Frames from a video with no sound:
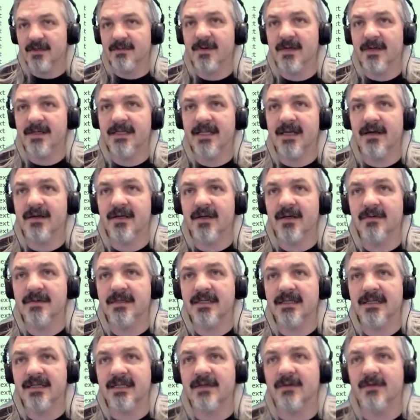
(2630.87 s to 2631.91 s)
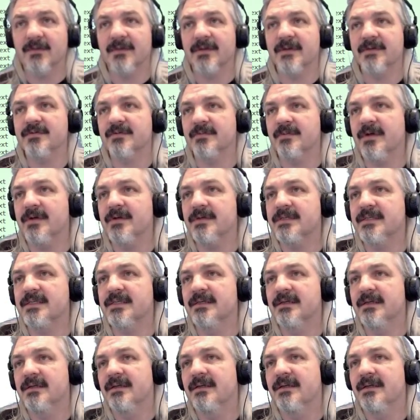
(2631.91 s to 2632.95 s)
I now go and click on this remote,
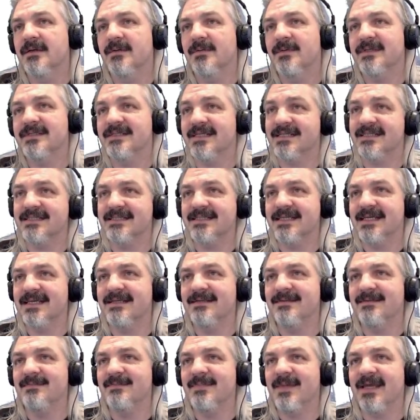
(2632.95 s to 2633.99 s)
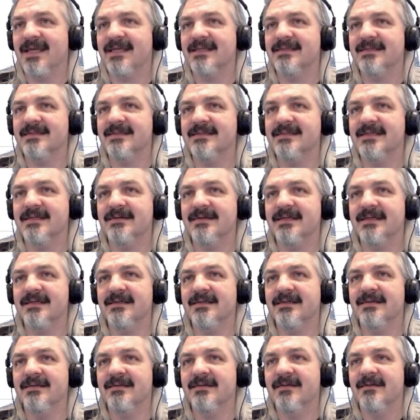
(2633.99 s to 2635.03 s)
check again back to this
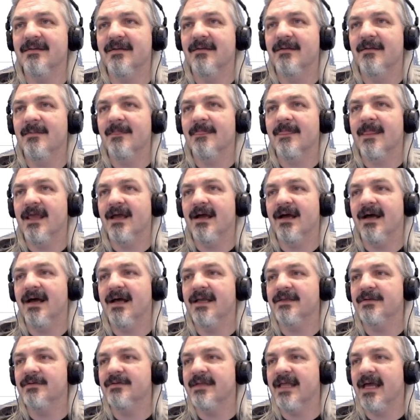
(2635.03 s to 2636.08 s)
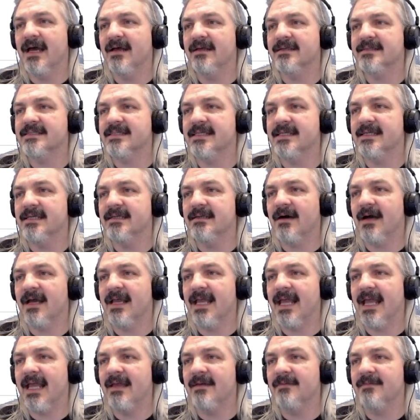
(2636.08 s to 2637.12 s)
area, you now see I
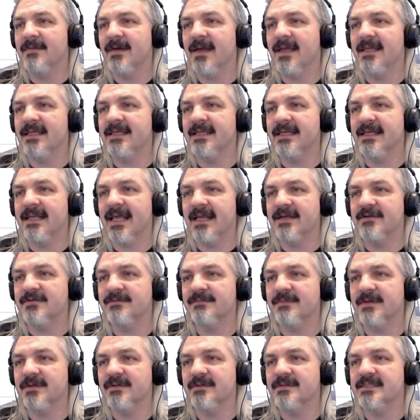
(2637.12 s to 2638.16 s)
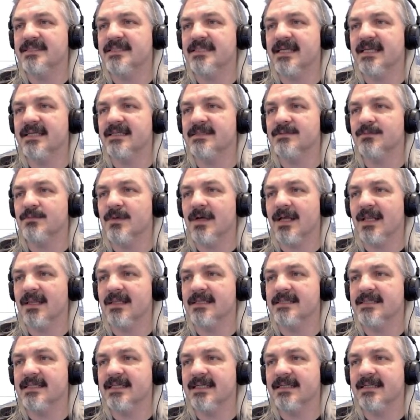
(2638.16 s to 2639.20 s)
have a get attributes as well
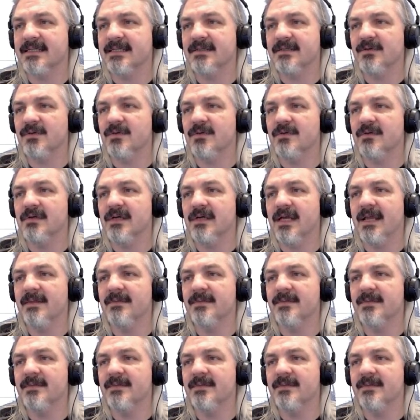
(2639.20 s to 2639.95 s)
as a get ignore and